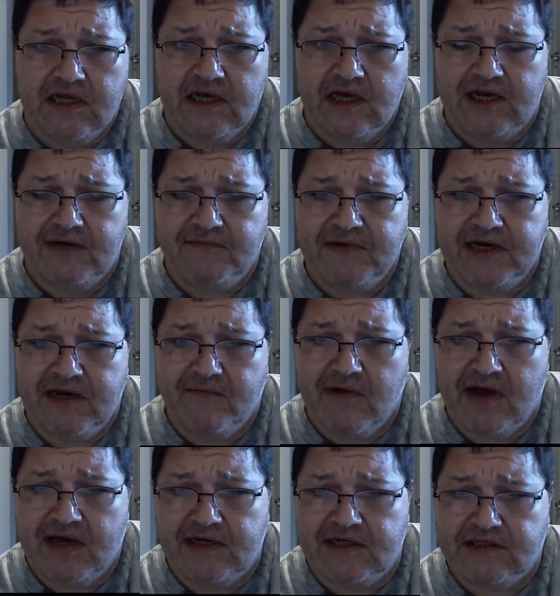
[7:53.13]
and
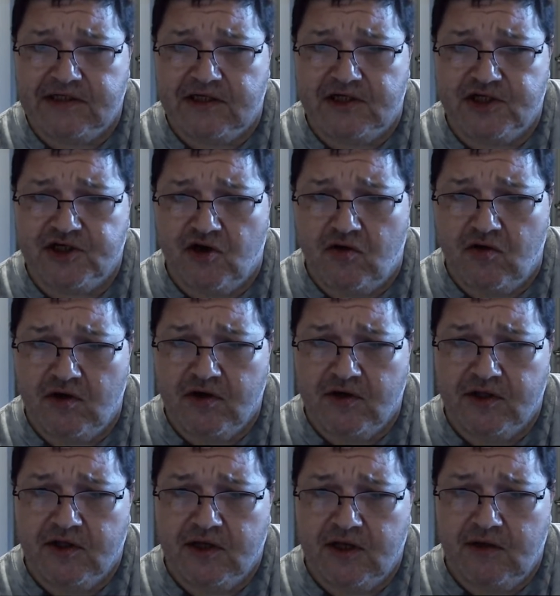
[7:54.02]
minimize the junk,
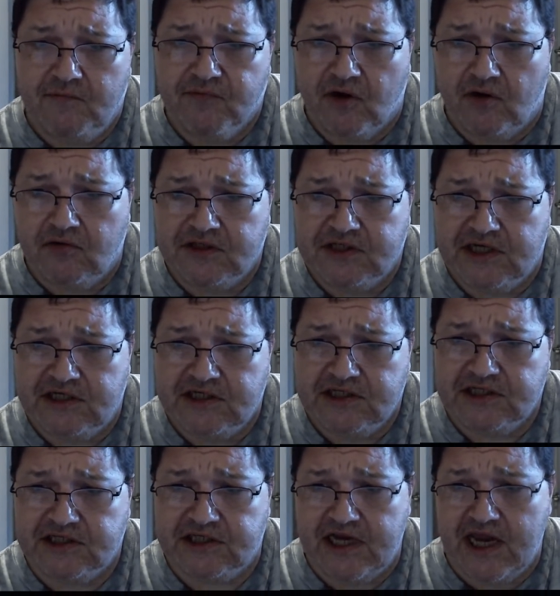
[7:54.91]
the
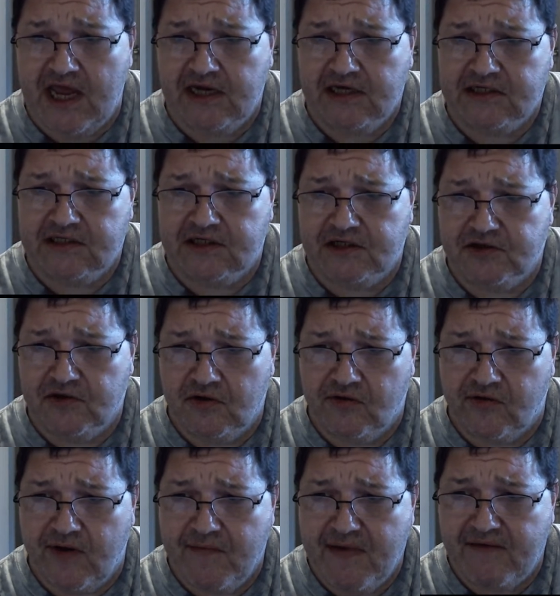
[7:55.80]
processed snacks, the
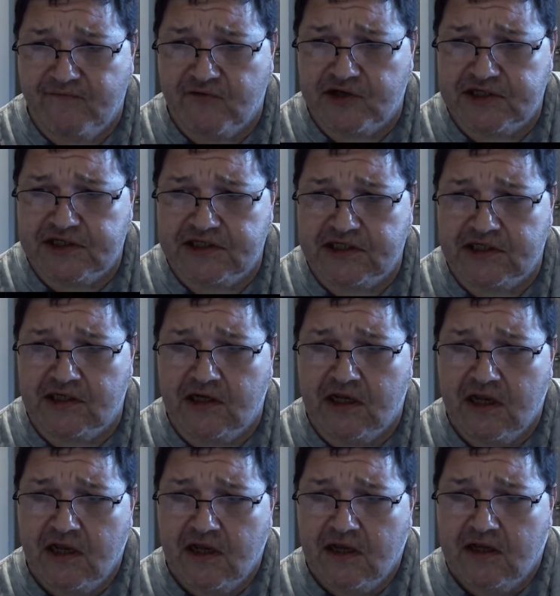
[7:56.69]
sugary beverages, and
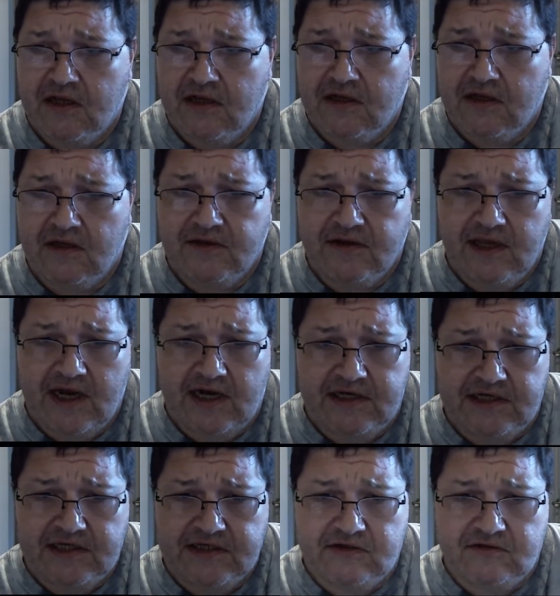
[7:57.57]
the
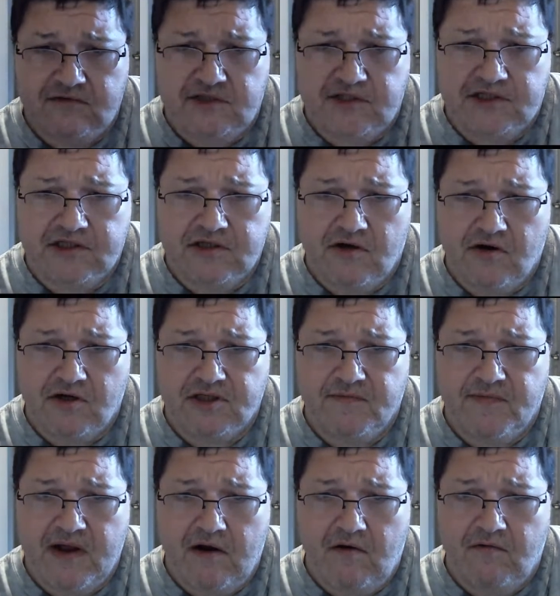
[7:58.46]
additives we just talked
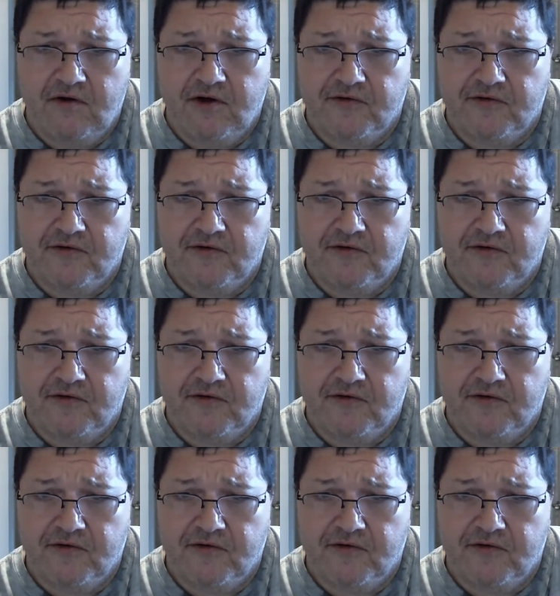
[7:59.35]
about.